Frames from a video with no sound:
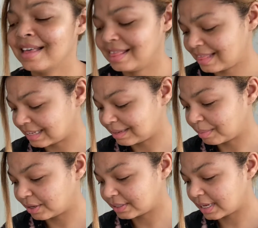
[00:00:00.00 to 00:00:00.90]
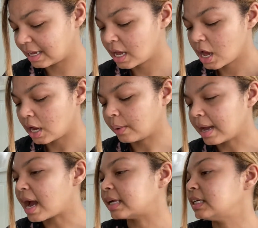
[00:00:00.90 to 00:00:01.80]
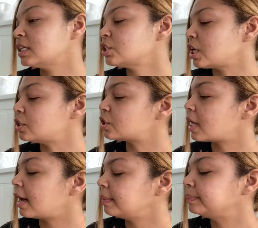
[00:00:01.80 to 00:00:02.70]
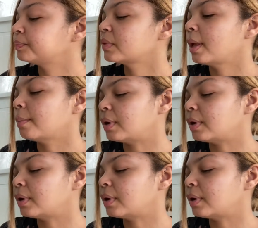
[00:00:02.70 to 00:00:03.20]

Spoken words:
That's embarrassing. Okay, I need to change that. But